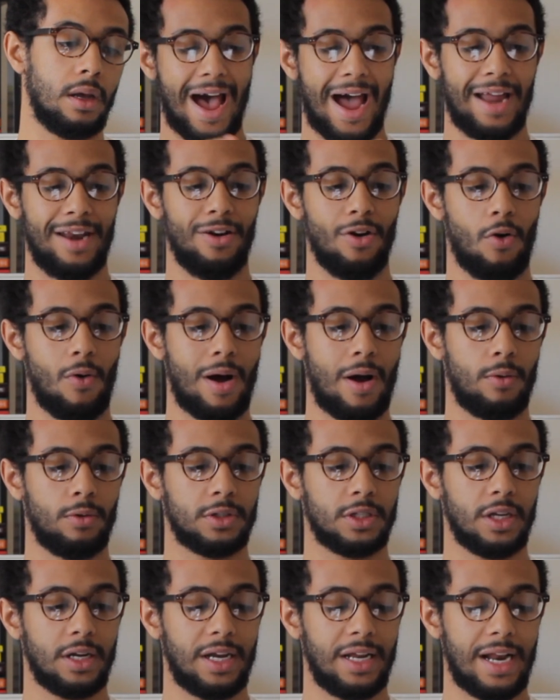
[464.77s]
I know I
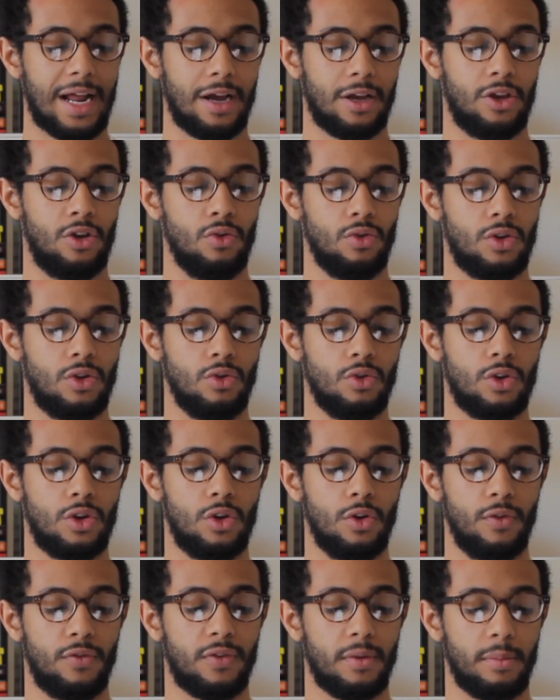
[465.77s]
was looking at
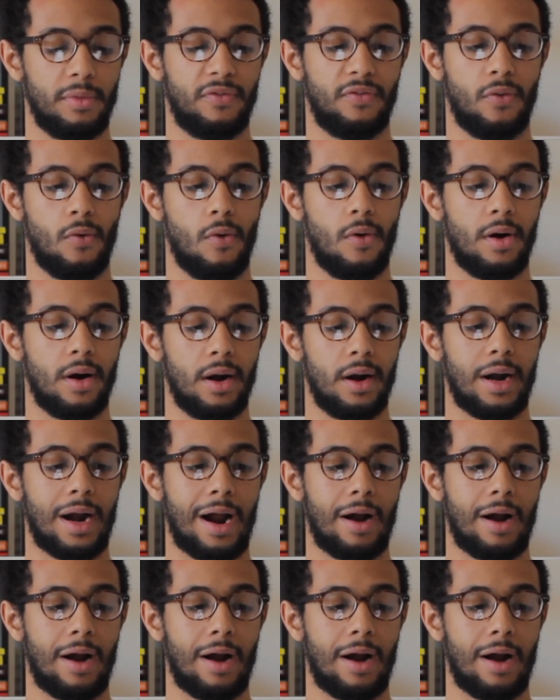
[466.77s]
QQQ from before.